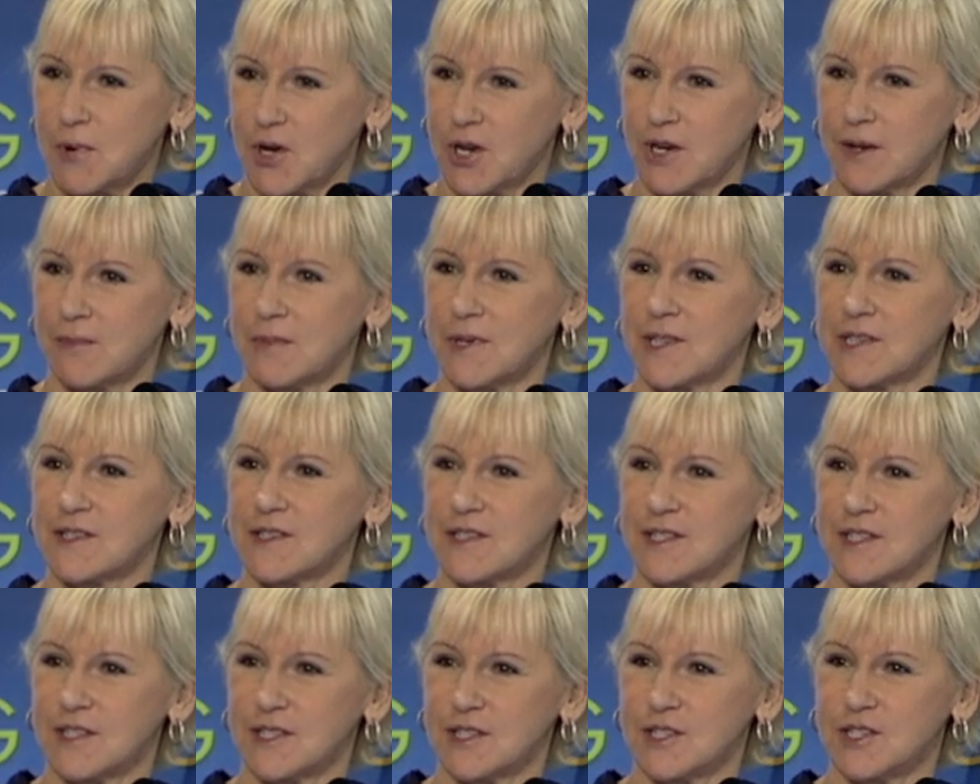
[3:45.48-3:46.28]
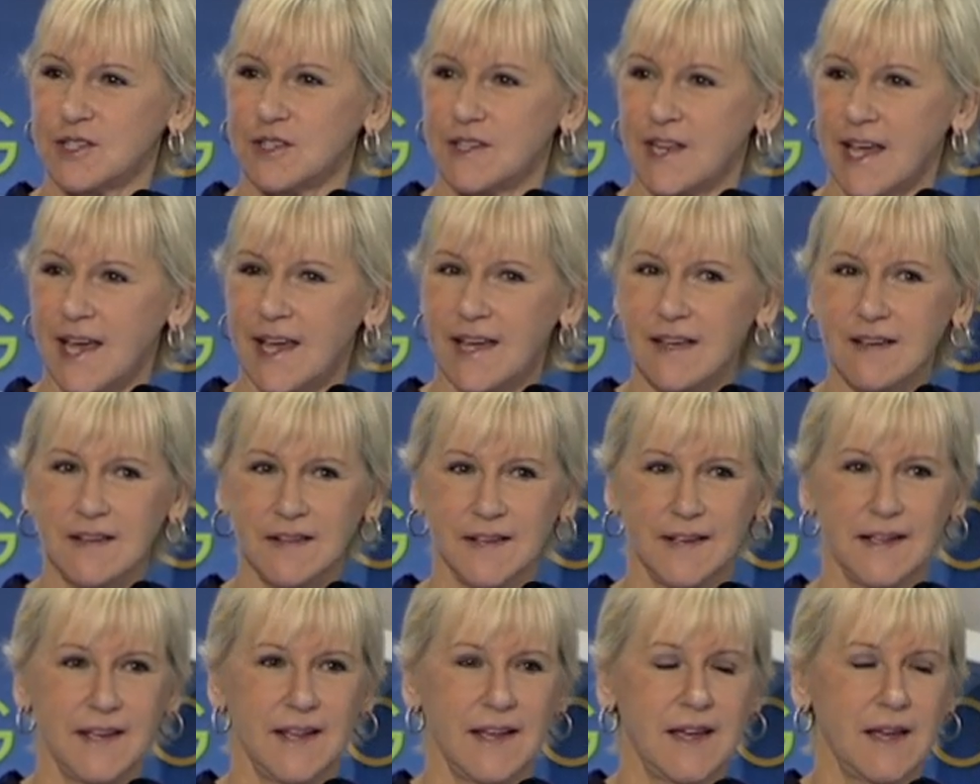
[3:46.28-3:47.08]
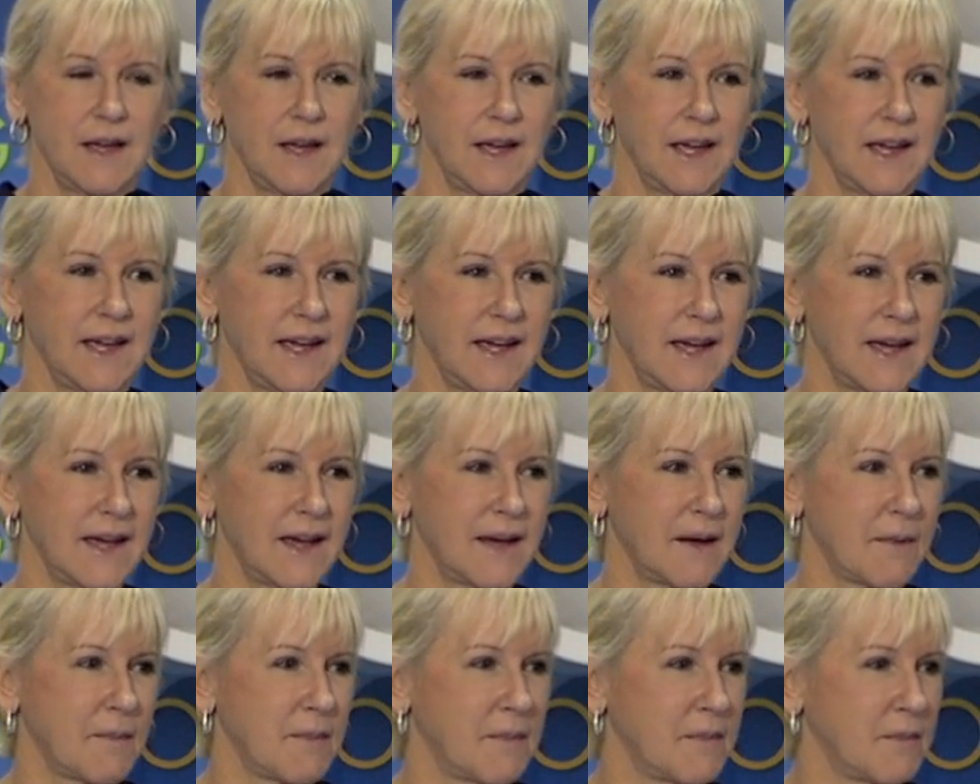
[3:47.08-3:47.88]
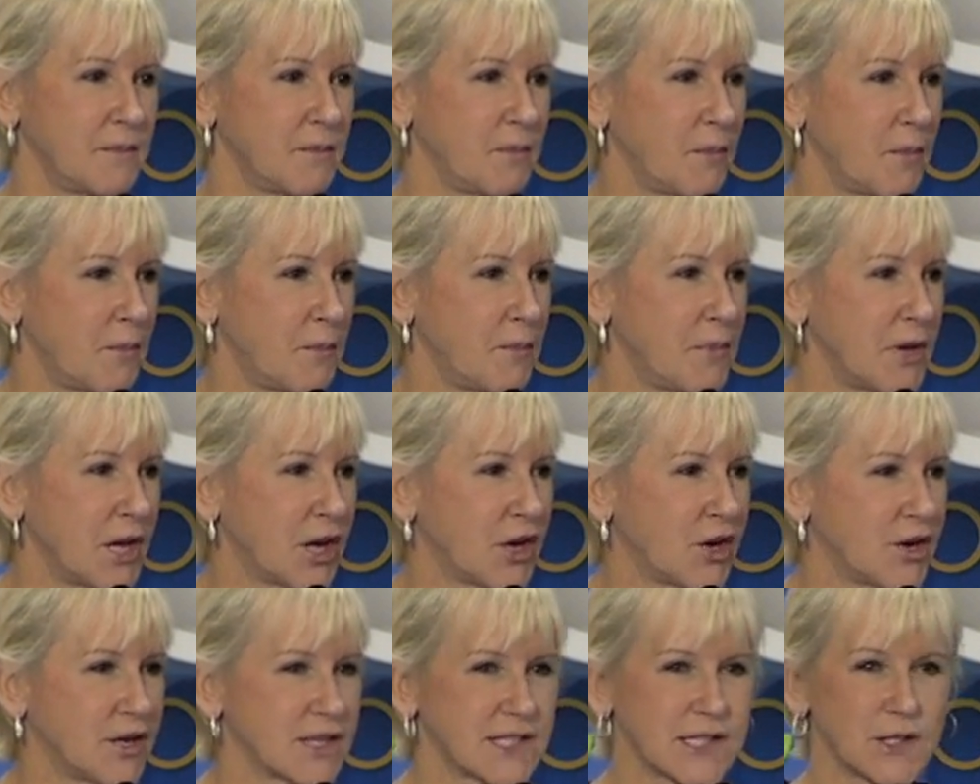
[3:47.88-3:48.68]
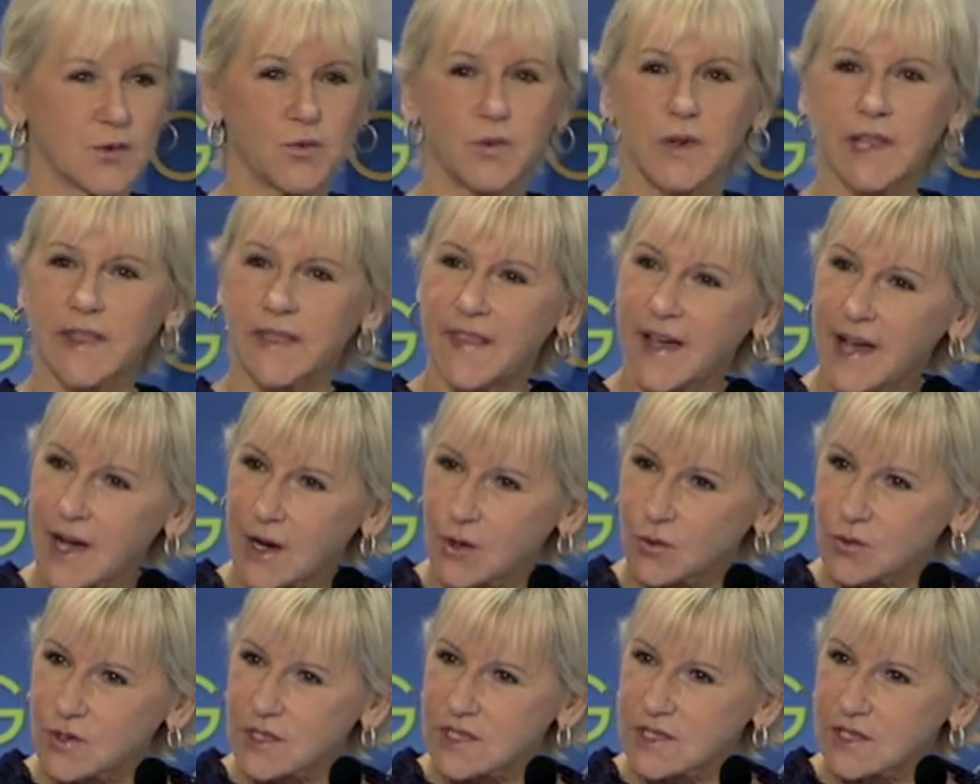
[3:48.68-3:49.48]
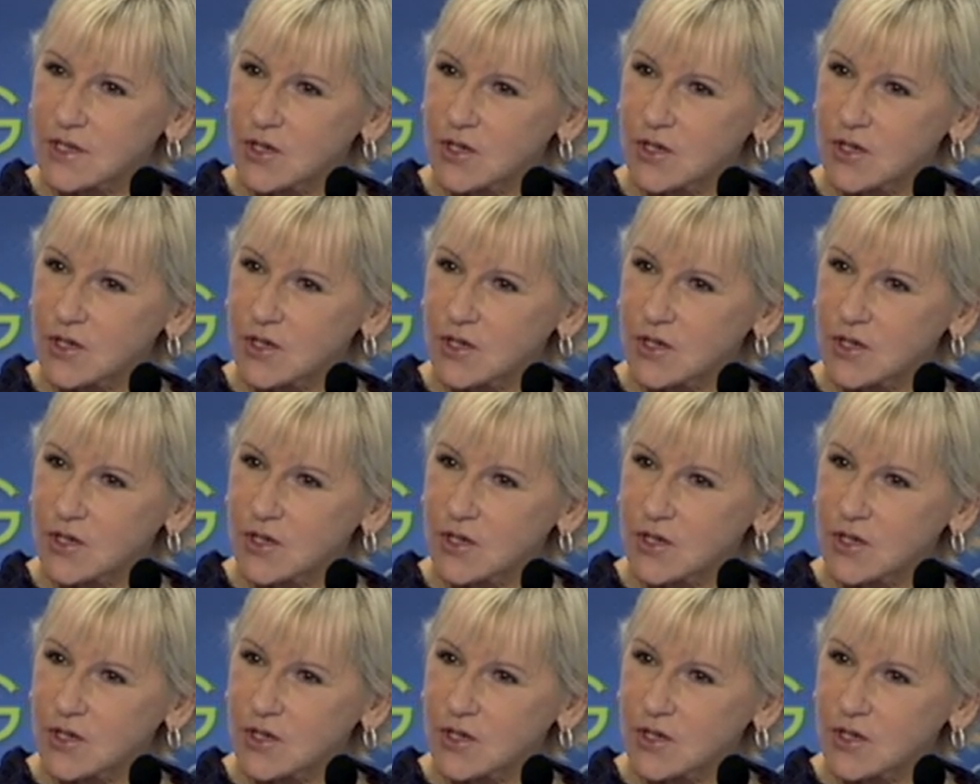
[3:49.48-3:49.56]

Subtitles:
Parliament today. Because without